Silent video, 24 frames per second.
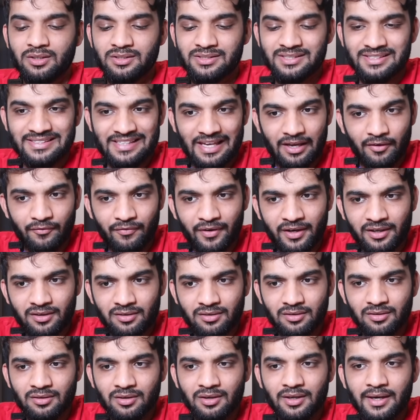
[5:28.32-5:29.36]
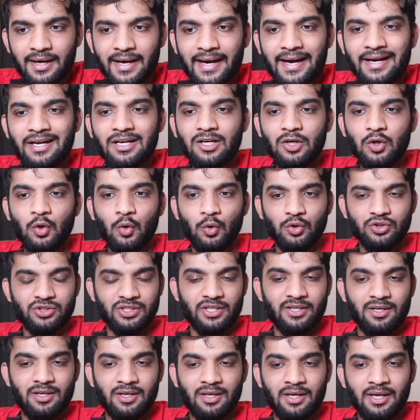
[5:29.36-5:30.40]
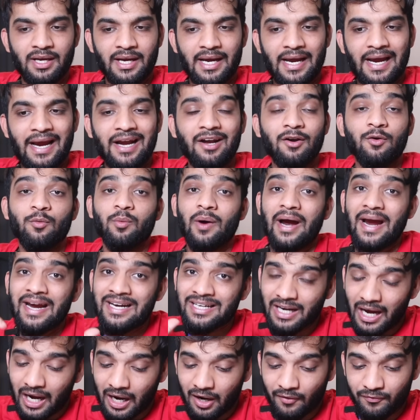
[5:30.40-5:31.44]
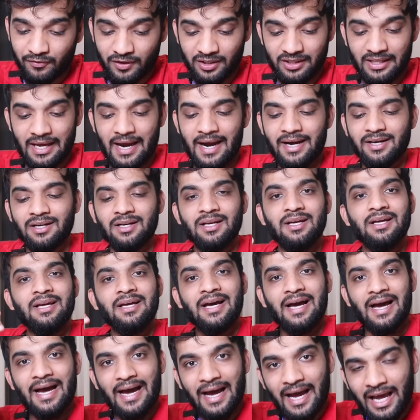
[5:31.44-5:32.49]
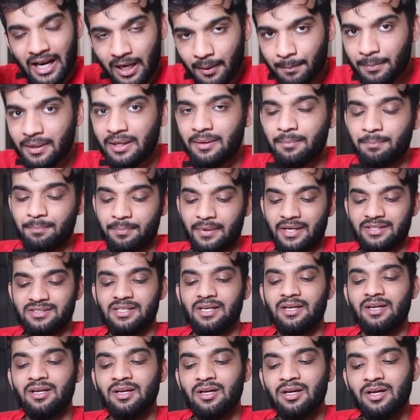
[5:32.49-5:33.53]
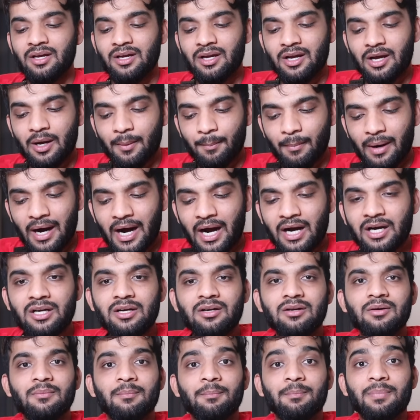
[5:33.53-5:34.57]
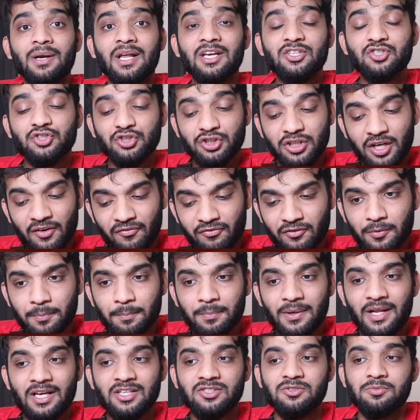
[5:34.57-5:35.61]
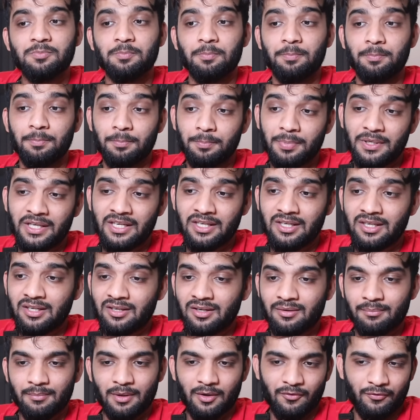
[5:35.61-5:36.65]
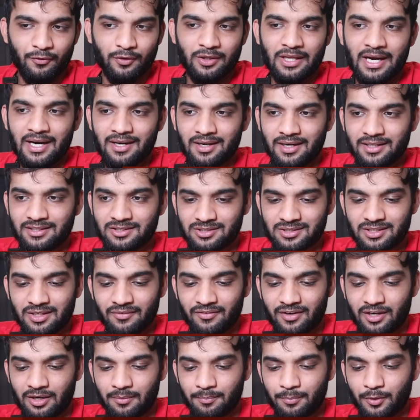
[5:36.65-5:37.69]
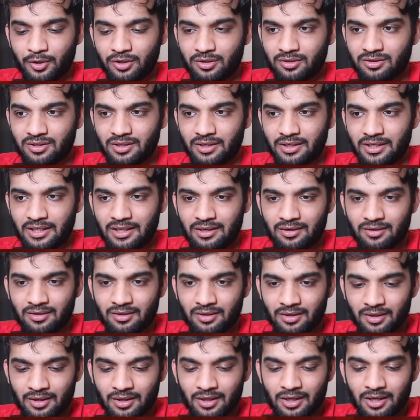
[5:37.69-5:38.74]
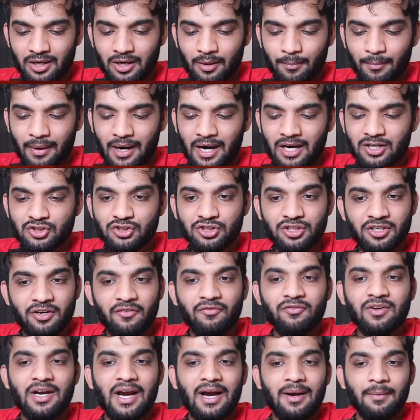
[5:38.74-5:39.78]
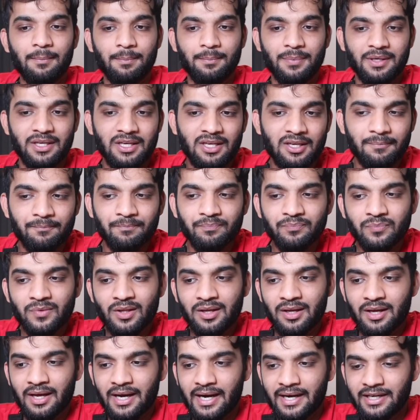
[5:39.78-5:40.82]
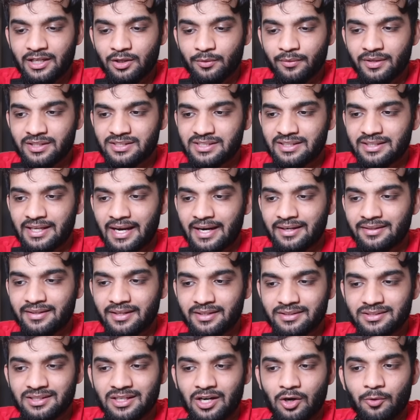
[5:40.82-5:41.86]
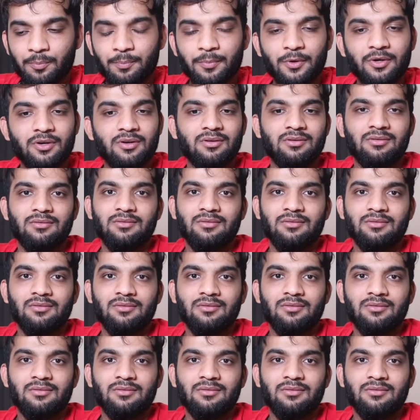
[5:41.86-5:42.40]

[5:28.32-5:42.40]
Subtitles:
Save it and close it. And right after that, I'll be pressing command plus shift plus B. But before that, let's give an input 13. Command, shift and B. And you will see that there's an output.